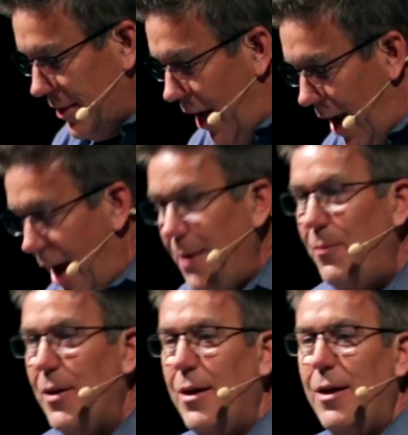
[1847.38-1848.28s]
God,
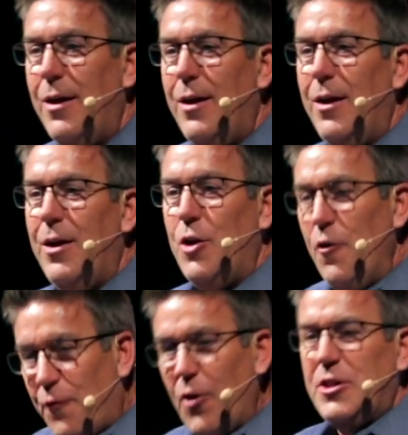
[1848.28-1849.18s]

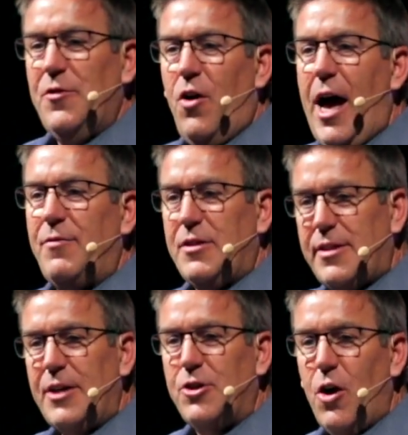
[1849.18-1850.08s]
you first of all have to
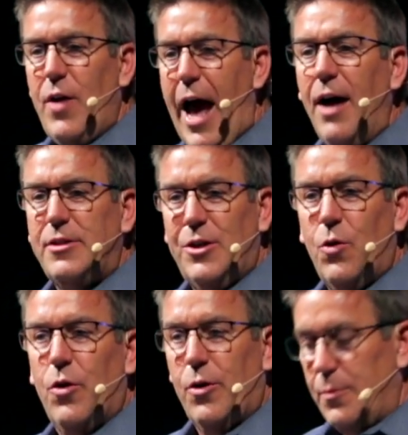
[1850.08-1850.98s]
set your own house in
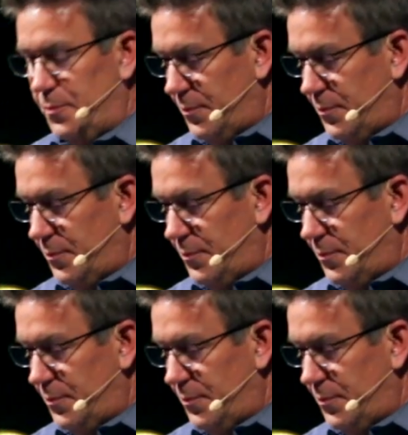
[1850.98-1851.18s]
order.